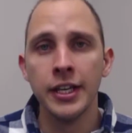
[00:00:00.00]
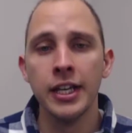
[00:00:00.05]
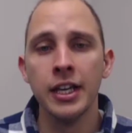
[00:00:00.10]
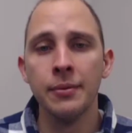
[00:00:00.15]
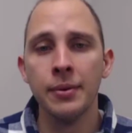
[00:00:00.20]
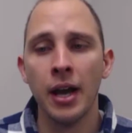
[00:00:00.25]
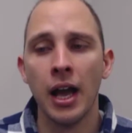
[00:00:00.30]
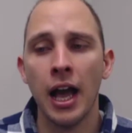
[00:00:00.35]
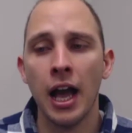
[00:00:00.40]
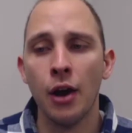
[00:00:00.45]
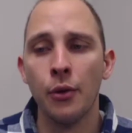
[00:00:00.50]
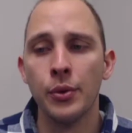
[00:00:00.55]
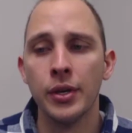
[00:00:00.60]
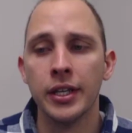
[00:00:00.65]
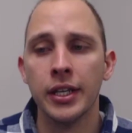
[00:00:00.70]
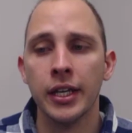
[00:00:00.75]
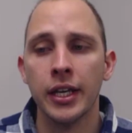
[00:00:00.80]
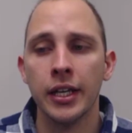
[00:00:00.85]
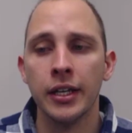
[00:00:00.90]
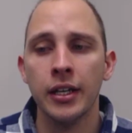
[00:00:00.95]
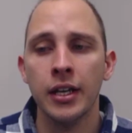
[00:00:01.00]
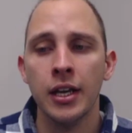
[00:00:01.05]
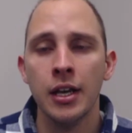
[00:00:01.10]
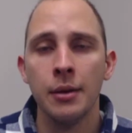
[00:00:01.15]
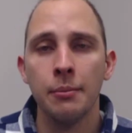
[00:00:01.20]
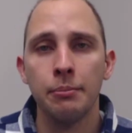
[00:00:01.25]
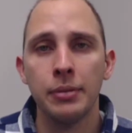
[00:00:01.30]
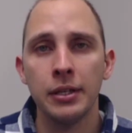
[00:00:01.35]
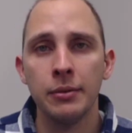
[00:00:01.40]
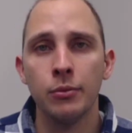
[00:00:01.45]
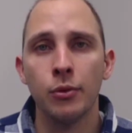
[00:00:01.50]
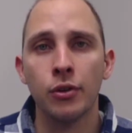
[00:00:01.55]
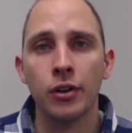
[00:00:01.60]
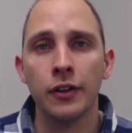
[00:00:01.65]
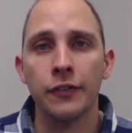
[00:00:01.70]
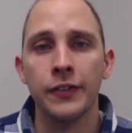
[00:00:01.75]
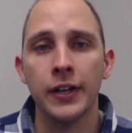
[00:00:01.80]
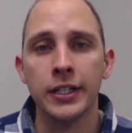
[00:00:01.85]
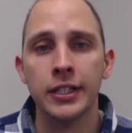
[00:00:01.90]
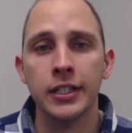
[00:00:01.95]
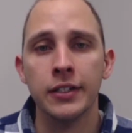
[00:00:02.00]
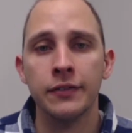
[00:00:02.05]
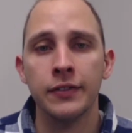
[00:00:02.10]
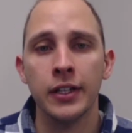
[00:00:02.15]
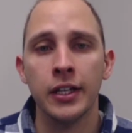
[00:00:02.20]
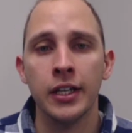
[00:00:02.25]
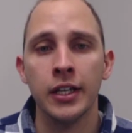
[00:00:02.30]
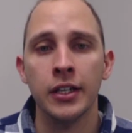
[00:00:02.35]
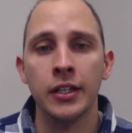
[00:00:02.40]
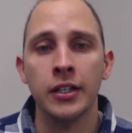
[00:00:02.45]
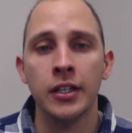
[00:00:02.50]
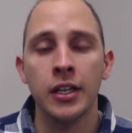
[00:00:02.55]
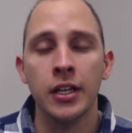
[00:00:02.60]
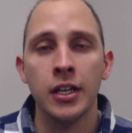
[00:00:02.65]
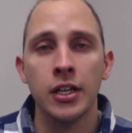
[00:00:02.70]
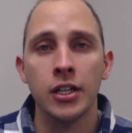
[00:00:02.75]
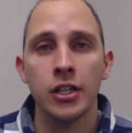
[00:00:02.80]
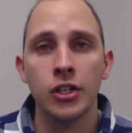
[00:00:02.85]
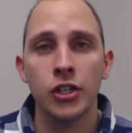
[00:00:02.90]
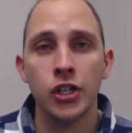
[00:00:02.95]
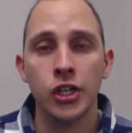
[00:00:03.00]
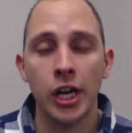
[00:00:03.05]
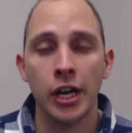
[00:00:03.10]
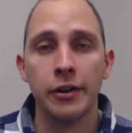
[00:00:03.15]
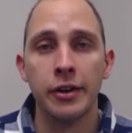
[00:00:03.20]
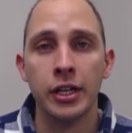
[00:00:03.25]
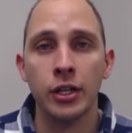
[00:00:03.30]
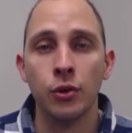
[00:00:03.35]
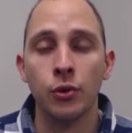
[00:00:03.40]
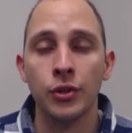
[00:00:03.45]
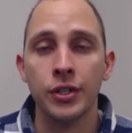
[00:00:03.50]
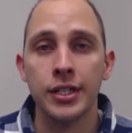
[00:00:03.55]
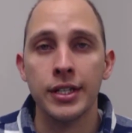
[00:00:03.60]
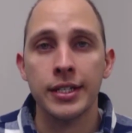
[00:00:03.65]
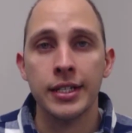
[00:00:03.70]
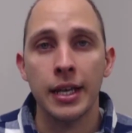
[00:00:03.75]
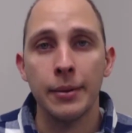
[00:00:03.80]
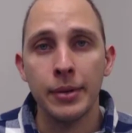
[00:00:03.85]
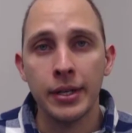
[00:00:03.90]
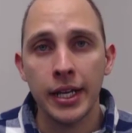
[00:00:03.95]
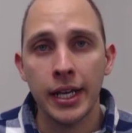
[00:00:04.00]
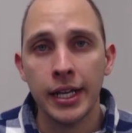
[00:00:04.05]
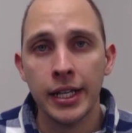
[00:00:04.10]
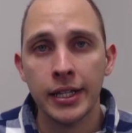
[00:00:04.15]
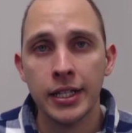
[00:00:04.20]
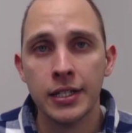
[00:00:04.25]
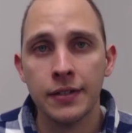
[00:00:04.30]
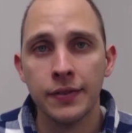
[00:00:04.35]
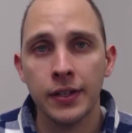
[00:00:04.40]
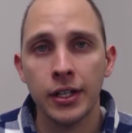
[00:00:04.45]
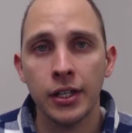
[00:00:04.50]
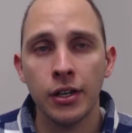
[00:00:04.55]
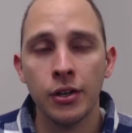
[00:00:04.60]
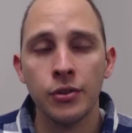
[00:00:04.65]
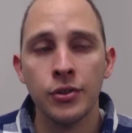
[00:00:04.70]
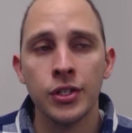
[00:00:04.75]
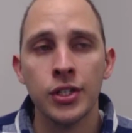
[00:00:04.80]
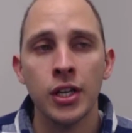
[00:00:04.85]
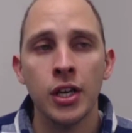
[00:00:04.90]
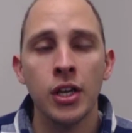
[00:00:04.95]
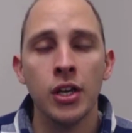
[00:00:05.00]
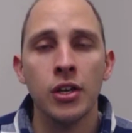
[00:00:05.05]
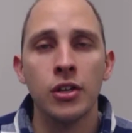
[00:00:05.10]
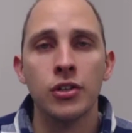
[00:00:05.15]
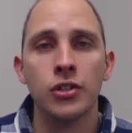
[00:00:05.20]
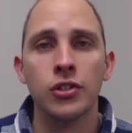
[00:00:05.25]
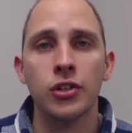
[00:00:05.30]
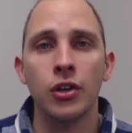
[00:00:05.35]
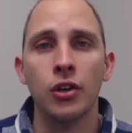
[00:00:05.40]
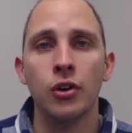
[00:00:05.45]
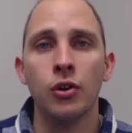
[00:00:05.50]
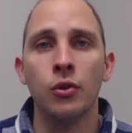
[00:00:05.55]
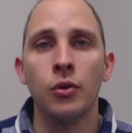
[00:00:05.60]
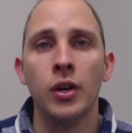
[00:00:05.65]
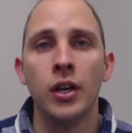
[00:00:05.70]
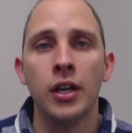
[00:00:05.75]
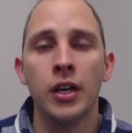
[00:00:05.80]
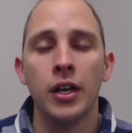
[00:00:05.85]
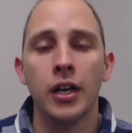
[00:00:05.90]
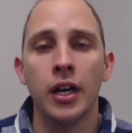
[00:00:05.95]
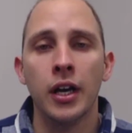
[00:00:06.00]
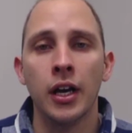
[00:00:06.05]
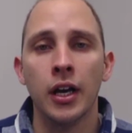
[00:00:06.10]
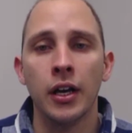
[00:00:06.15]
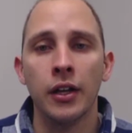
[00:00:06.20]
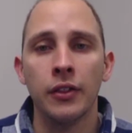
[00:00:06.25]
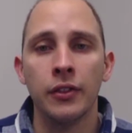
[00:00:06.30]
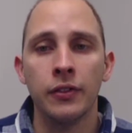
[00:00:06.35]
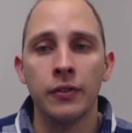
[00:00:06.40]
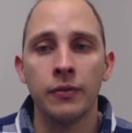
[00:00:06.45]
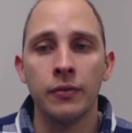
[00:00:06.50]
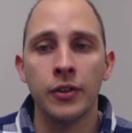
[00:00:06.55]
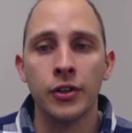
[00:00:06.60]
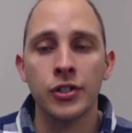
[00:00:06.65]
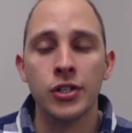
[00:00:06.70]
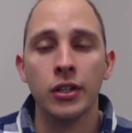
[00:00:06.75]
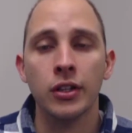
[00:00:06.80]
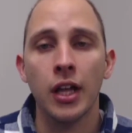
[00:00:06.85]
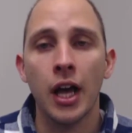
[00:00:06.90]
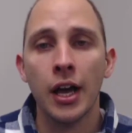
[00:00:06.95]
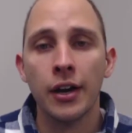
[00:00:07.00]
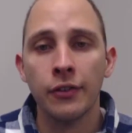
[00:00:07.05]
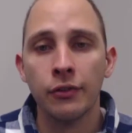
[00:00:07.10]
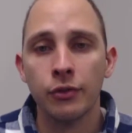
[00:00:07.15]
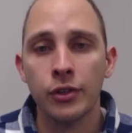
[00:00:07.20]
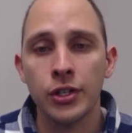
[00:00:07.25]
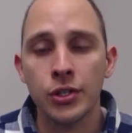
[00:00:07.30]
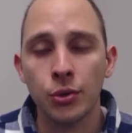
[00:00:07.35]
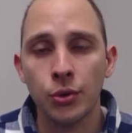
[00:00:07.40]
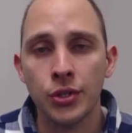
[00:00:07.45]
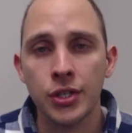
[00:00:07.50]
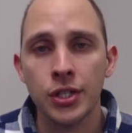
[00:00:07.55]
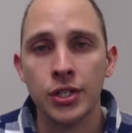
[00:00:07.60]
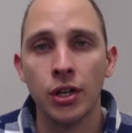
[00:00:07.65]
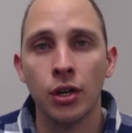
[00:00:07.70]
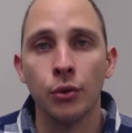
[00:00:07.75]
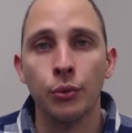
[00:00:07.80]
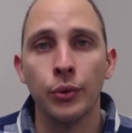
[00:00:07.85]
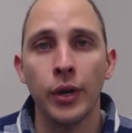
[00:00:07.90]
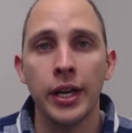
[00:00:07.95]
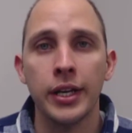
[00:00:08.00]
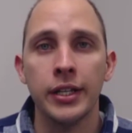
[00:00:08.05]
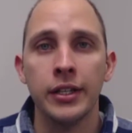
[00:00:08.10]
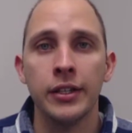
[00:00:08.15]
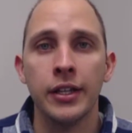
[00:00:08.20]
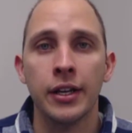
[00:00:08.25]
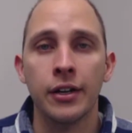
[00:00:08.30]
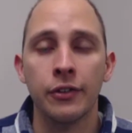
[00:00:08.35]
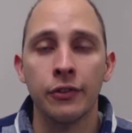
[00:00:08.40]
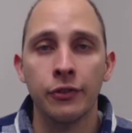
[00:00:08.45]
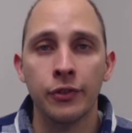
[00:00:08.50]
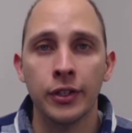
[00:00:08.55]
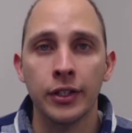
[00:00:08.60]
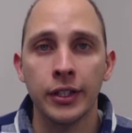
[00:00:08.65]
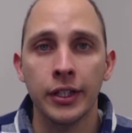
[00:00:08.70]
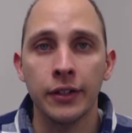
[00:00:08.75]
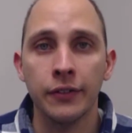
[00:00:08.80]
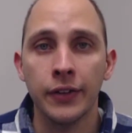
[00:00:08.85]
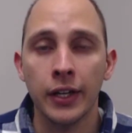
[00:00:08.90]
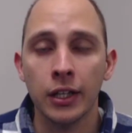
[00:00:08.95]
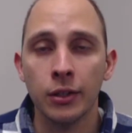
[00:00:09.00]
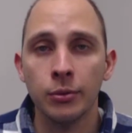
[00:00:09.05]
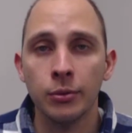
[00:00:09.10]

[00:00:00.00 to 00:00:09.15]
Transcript: Thinking about how we can be more effective in sharing or disseminating these videos. So there's a lot of resources already that are freely